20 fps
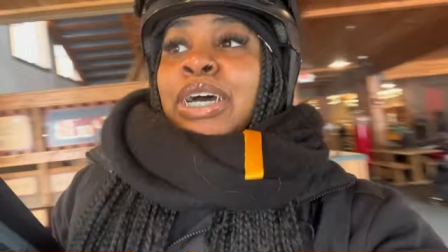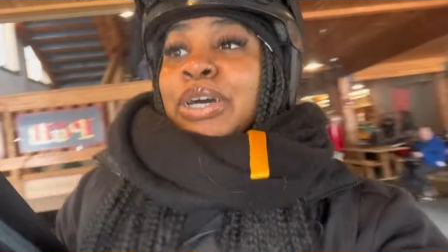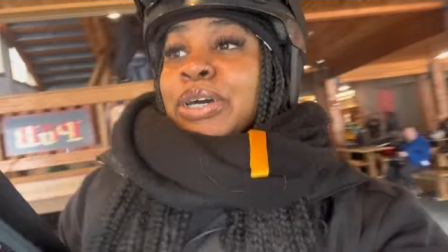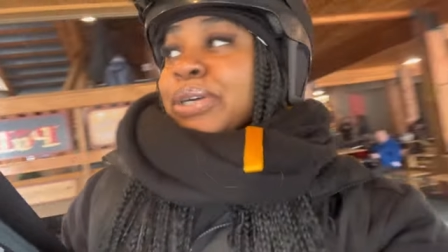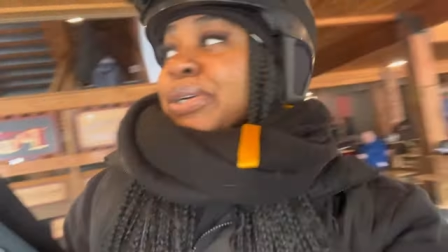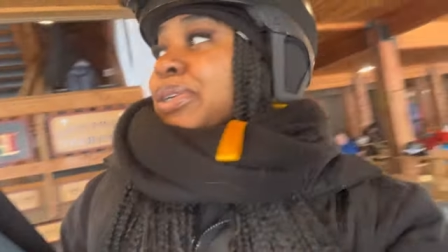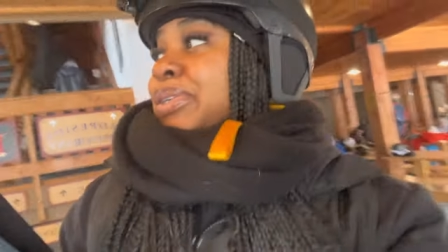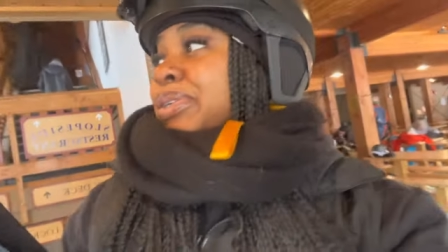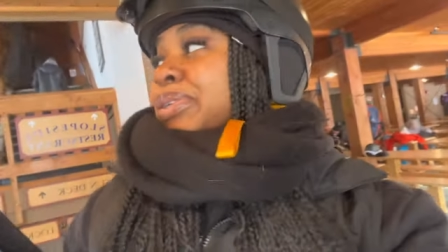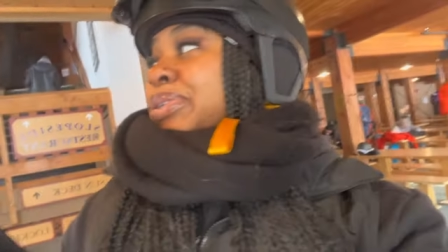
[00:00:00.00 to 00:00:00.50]

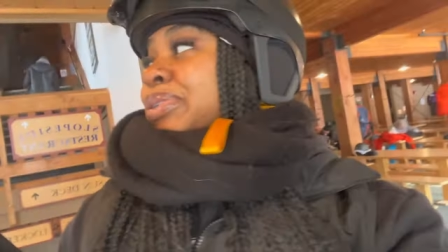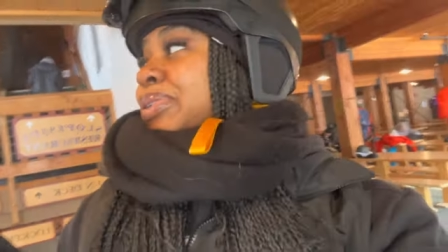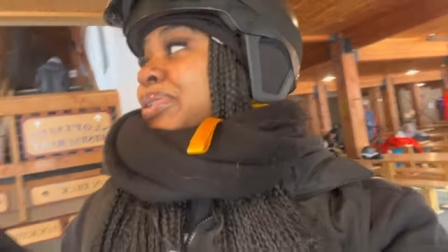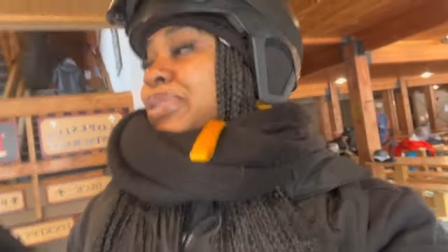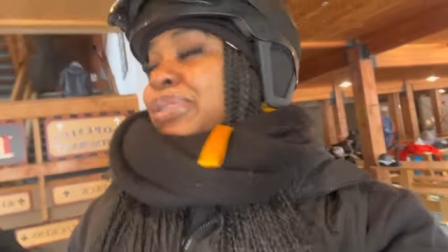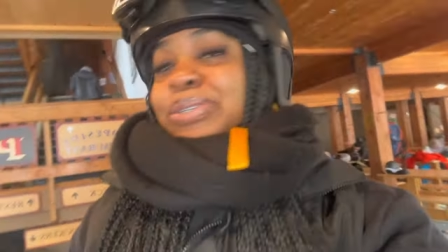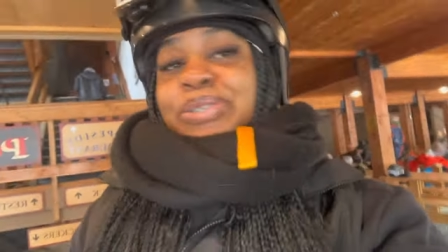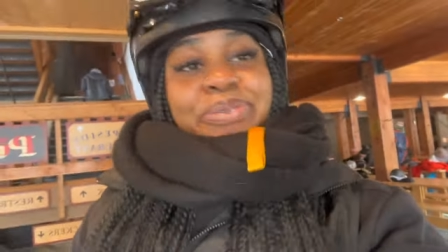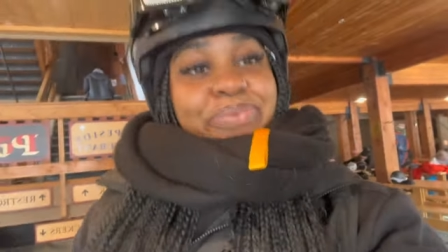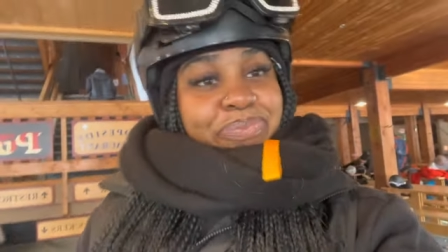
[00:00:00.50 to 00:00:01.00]
Woo.
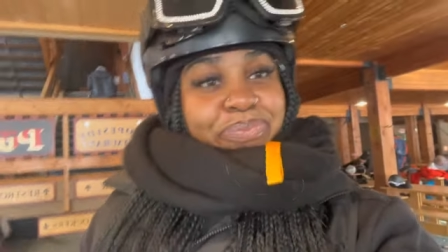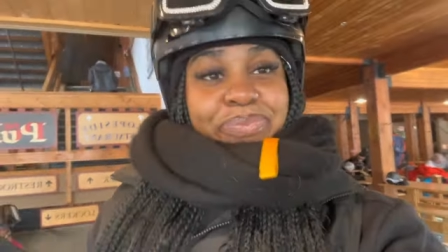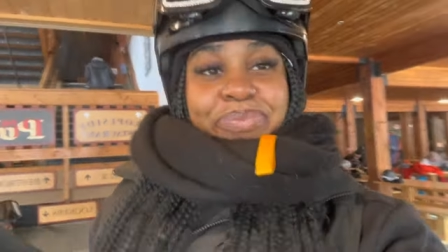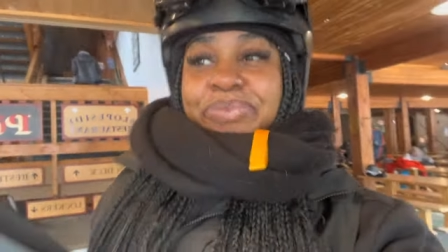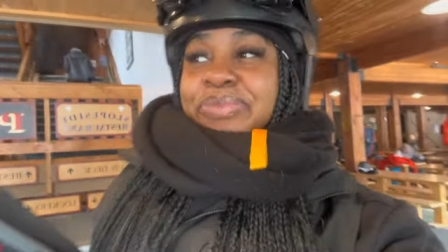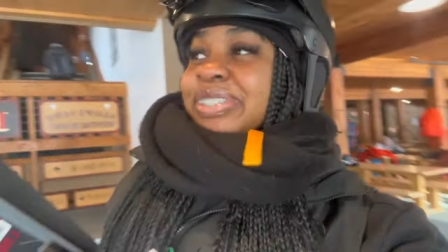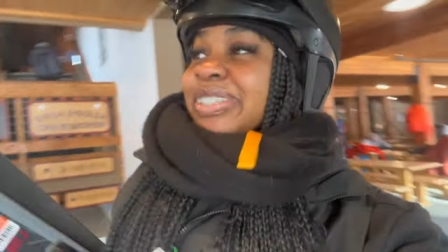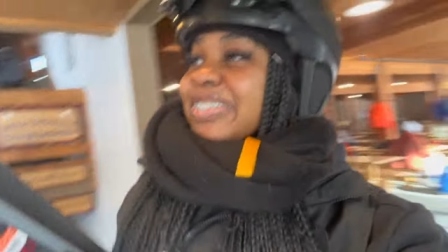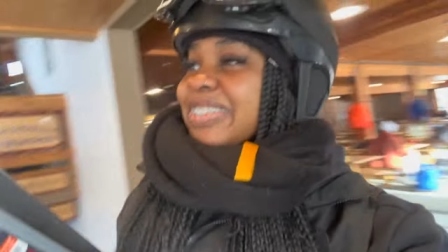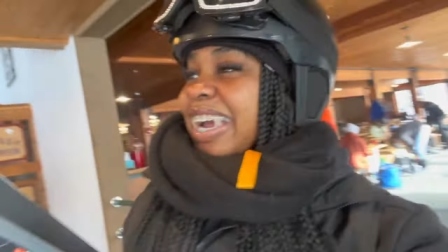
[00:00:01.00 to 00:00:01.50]

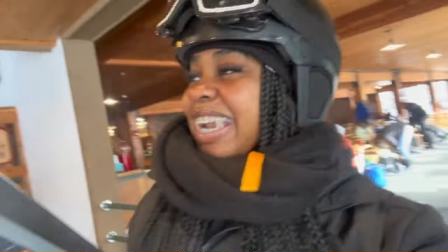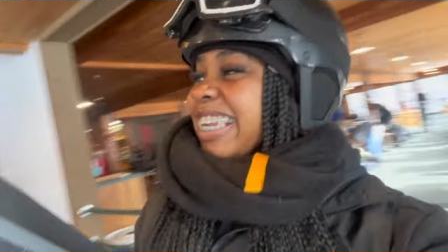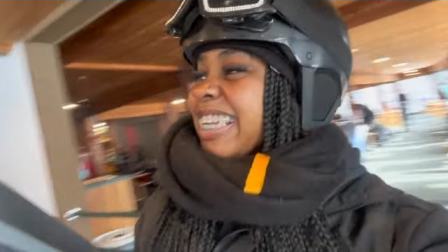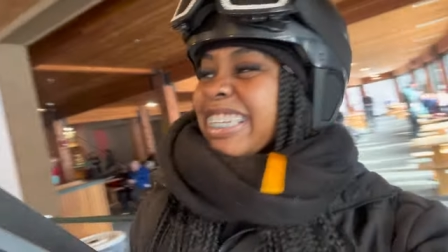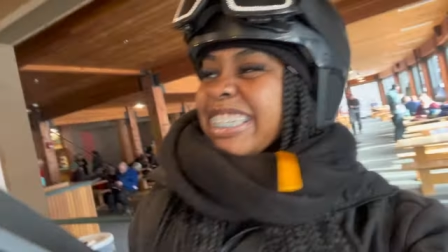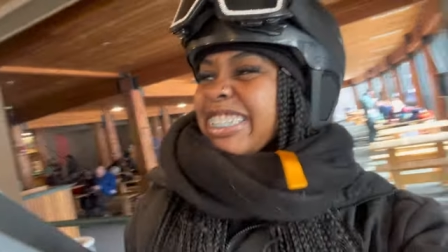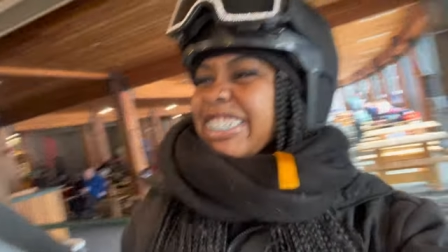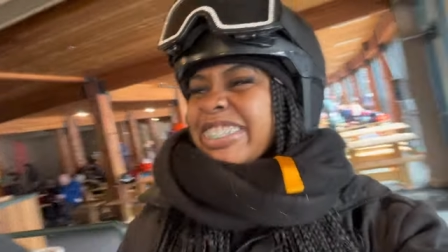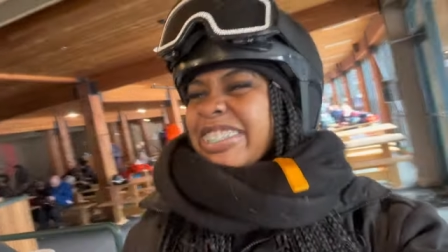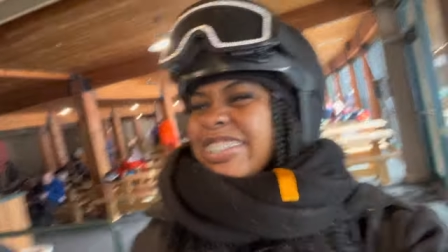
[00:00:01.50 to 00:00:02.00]
Ready
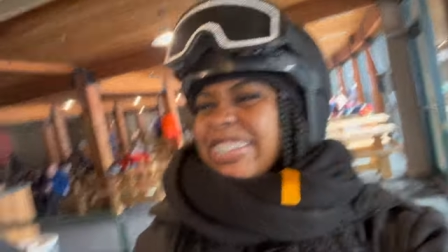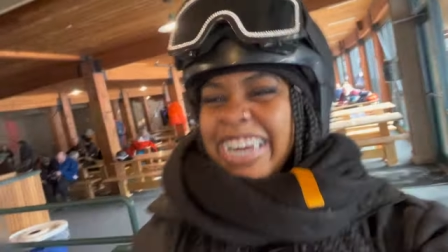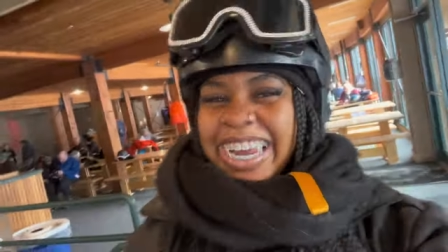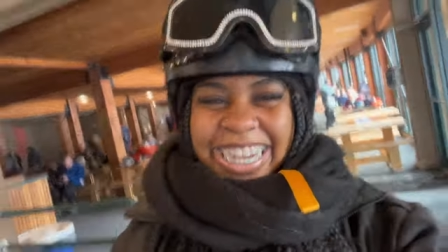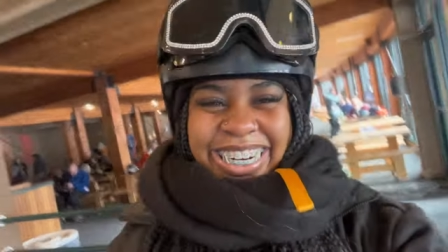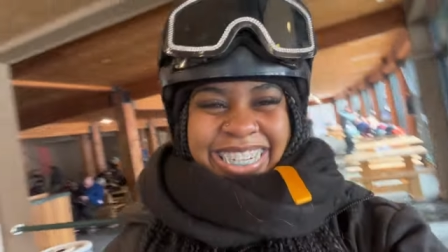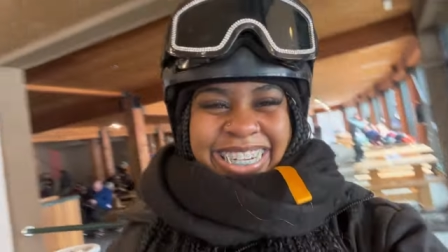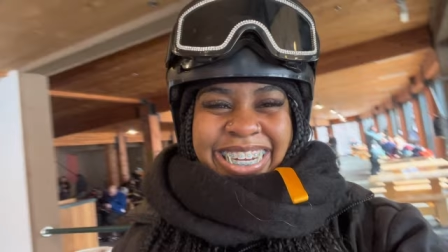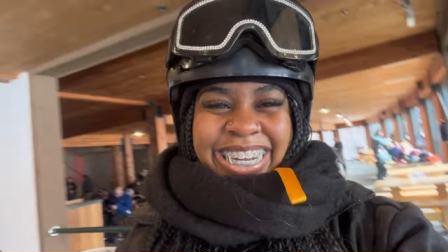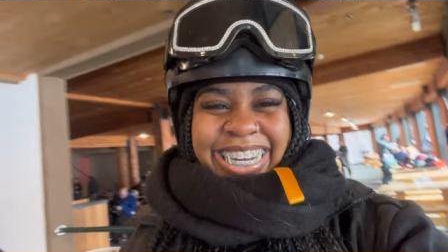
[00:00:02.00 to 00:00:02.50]
to
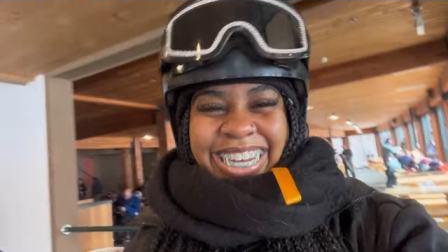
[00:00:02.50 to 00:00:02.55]
train?